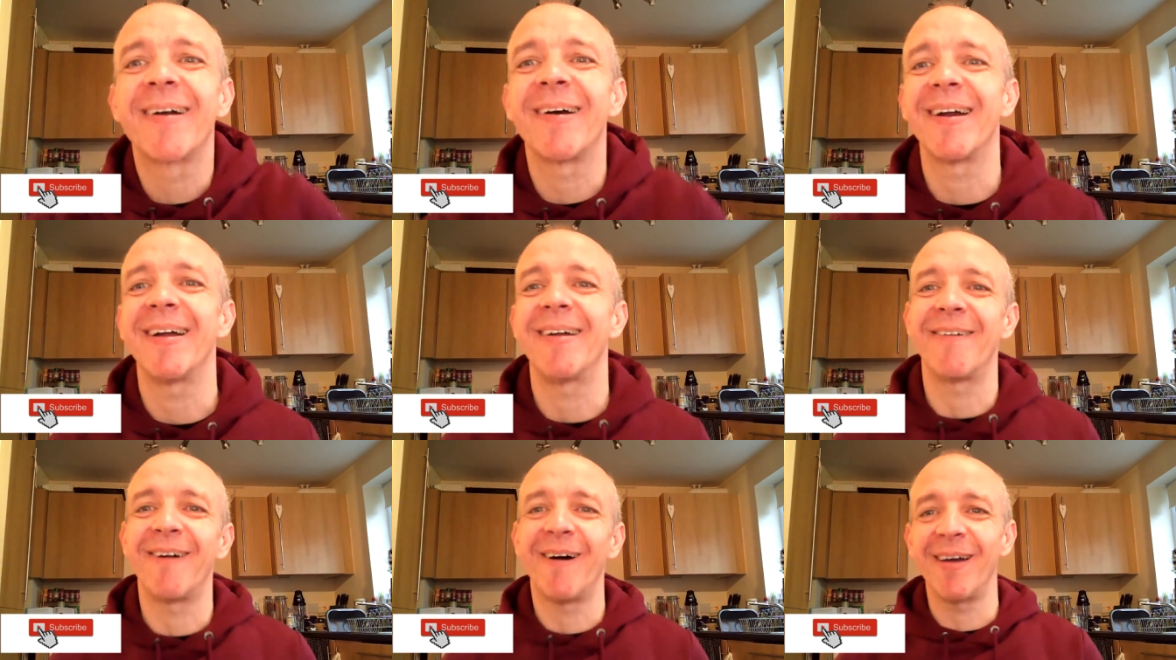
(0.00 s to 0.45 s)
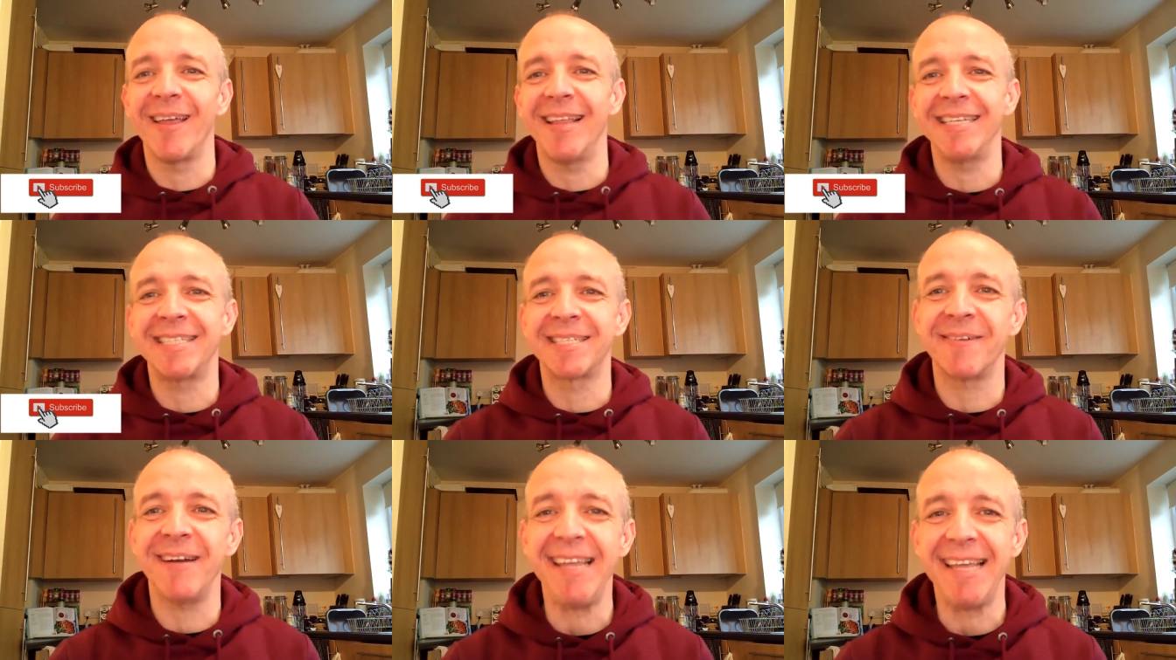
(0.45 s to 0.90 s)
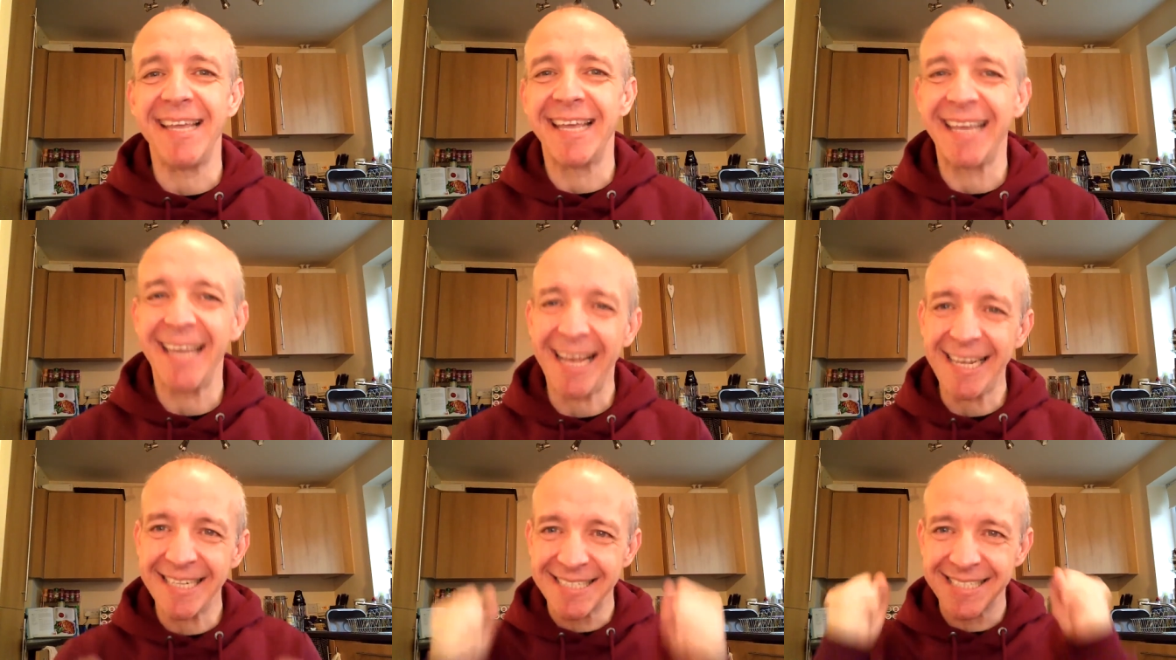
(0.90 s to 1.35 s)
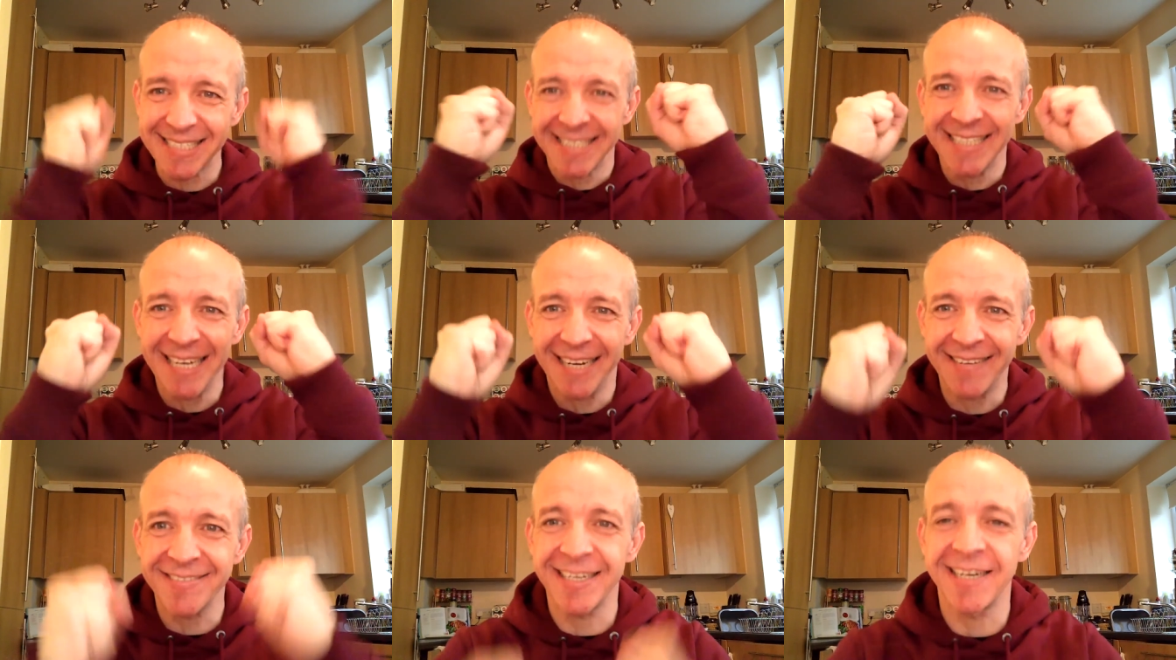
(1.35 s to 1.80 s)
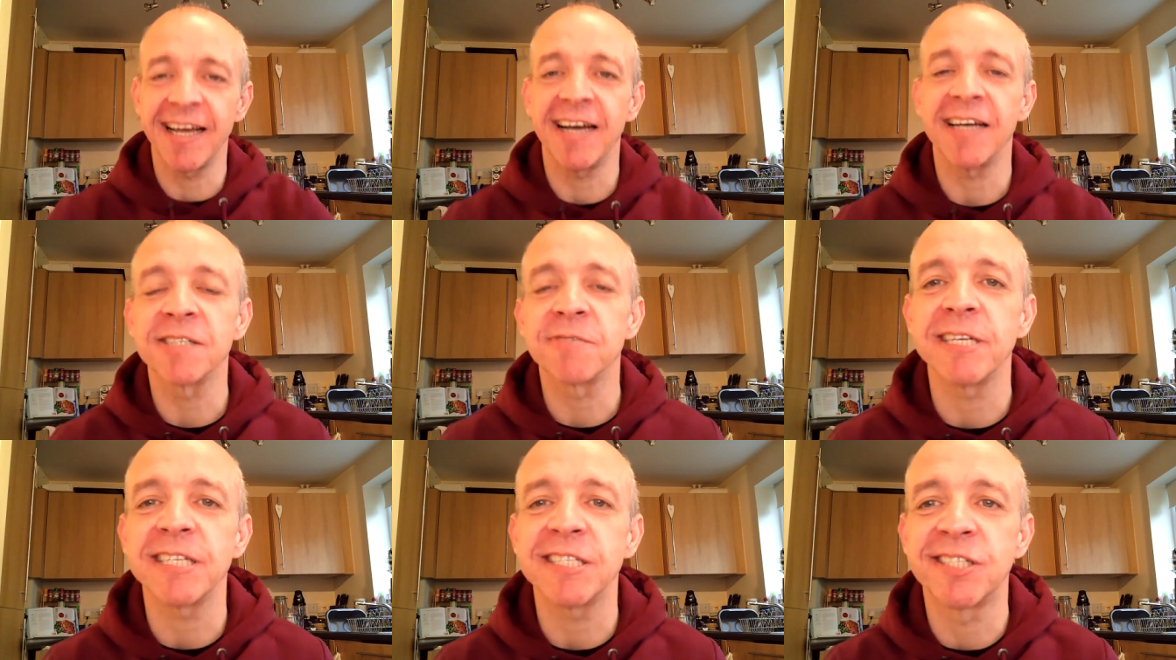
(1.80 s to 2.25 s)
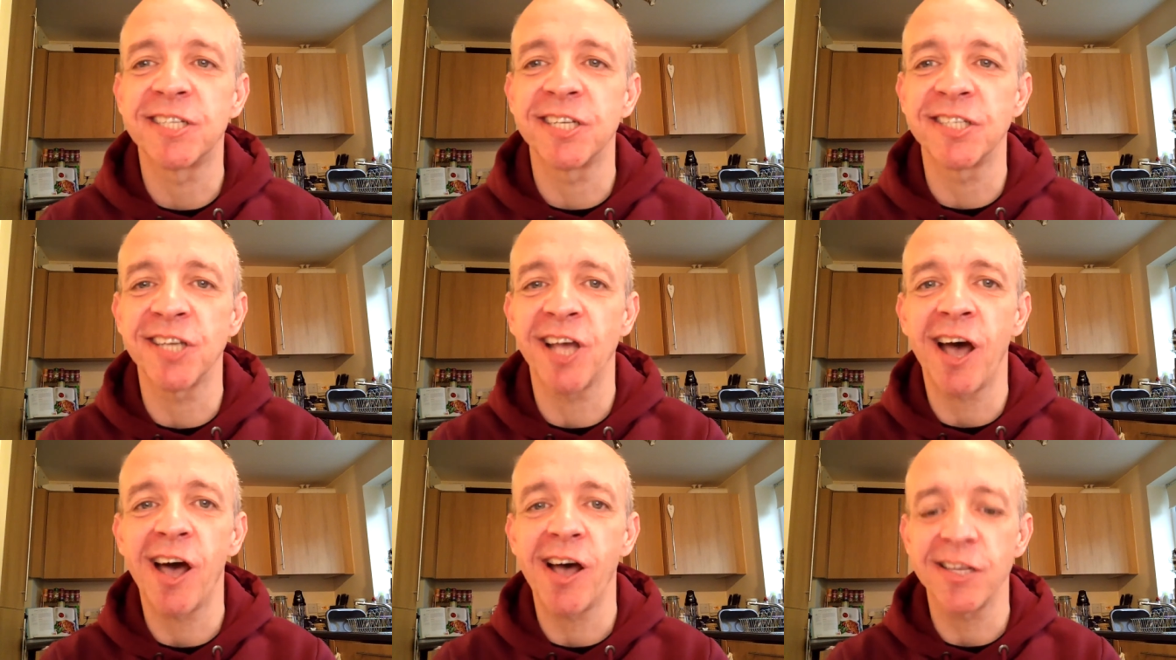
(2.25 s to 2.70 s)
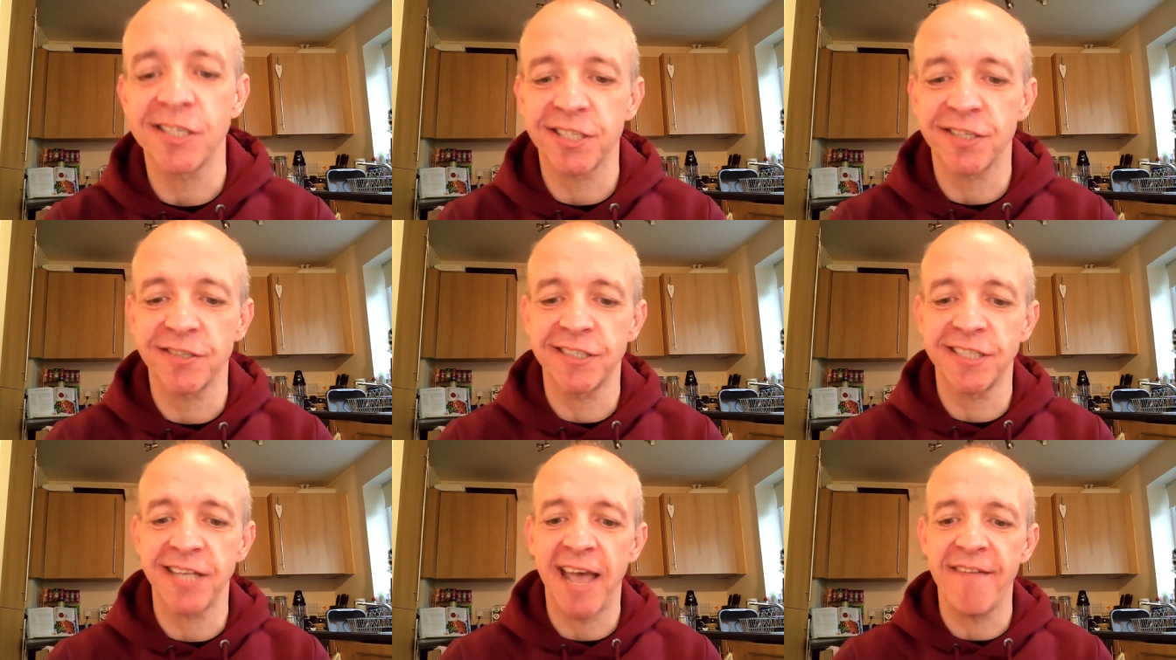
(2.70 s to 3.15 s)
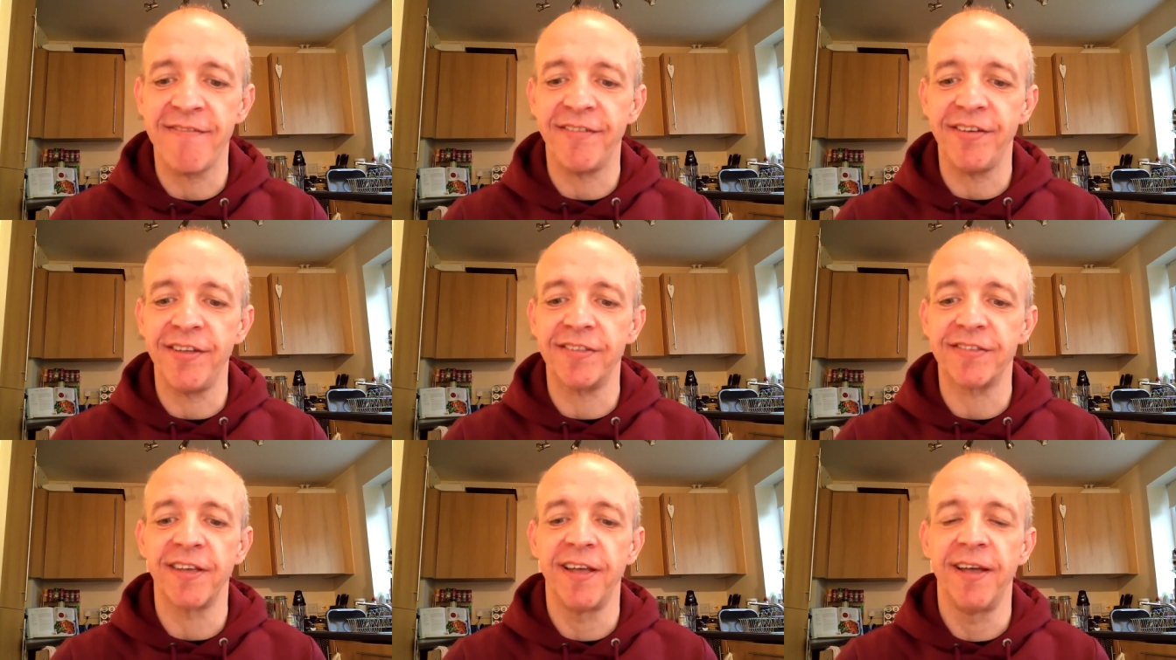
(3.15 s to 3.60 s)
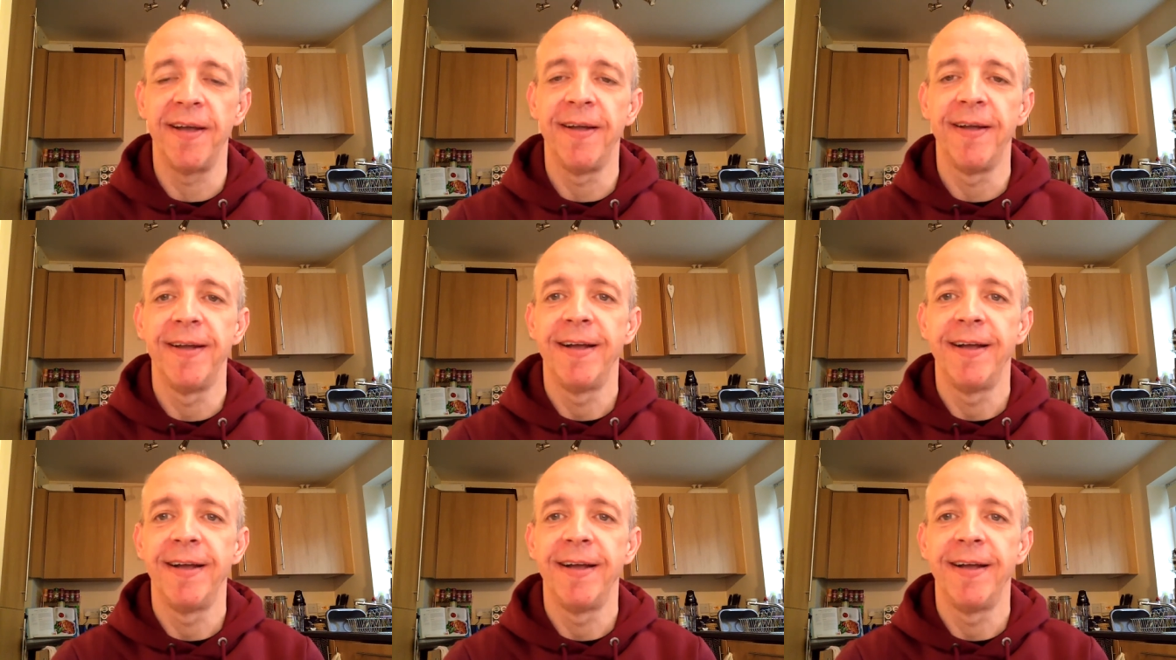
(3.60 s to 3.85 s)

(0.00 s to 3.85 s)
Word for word: I got it right this week, yes, after last week's disastrous effort.